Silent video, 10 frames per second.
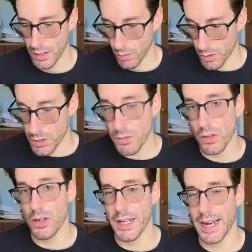Once you've
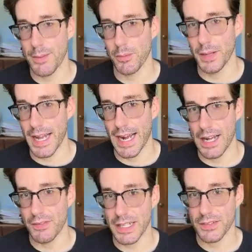learned how to implement A I
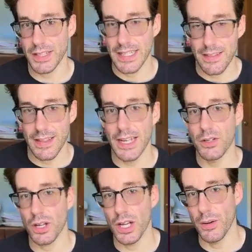effectively, then
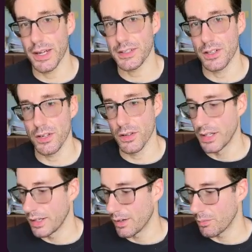you can go external,
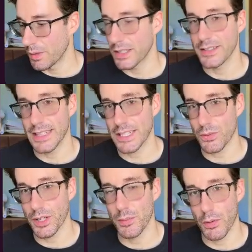because that's
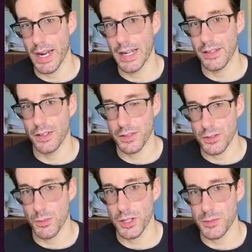where your brand and your
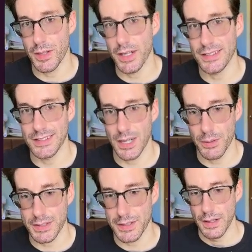consumer experience is at
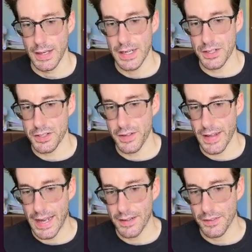risk. In addition to
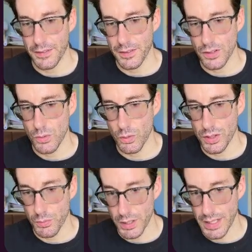that, you
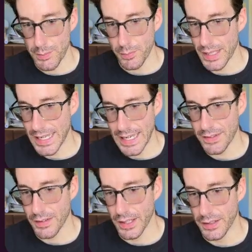when, when implementing
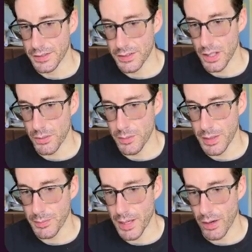anything, start with the
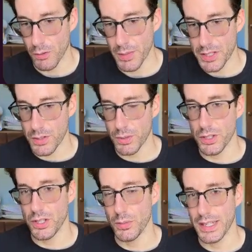big model, make sure what you're
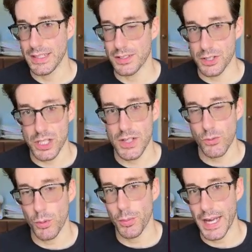doing is
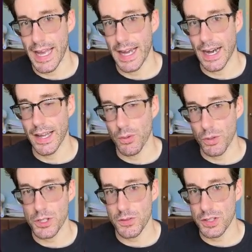achievable by A I.
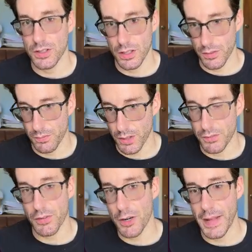Once you've uh,
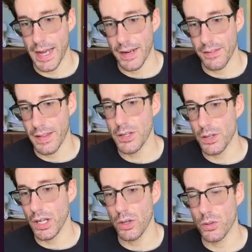confirmed that, then you
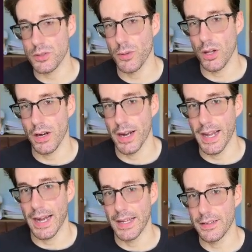can go to a smaller A
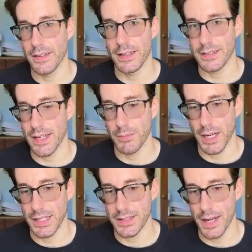I to then save
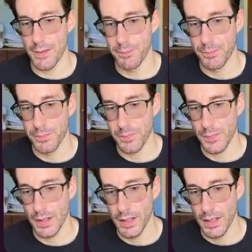money and time.
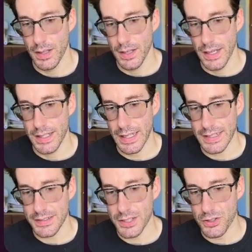And then
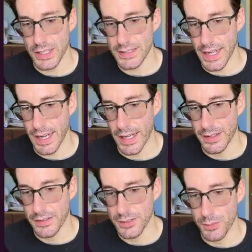lastly, trust A I.
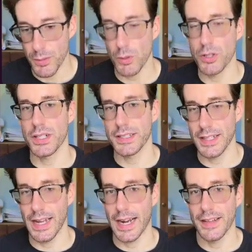So put more trust in
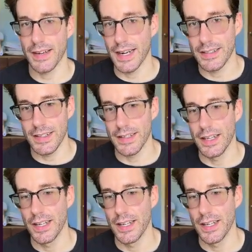A I than I did.